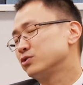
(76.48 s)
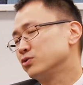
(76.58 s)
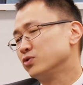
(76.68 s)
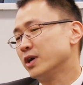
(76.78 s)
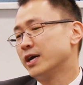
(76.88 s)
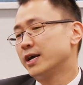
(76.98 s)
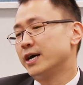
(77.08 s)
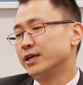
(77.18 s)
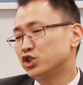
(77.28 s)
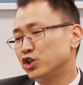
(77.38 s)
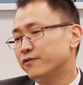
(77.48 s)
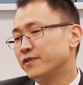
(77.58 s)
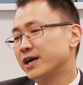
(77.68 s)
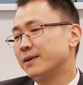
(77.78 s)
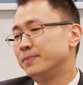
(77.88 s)
to achieve
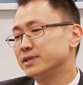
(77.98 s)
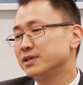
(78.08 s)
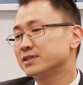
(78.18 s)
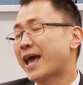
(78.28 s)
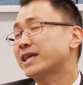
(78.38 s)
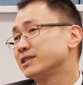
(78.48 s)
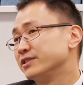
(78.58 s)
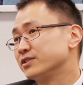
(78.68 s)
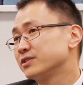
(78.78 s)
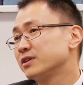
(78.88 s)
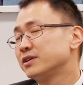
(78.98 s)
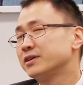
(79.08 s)
business excellence.